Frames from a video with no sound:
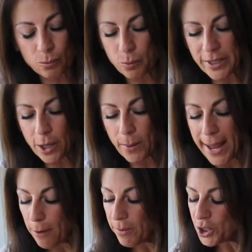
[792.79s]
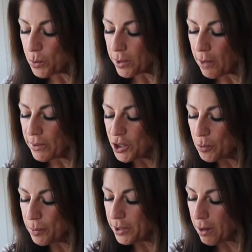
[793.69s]
we know how much we're going to
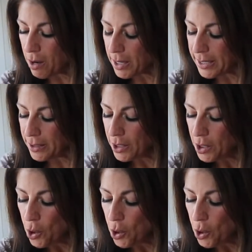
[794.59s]
put on,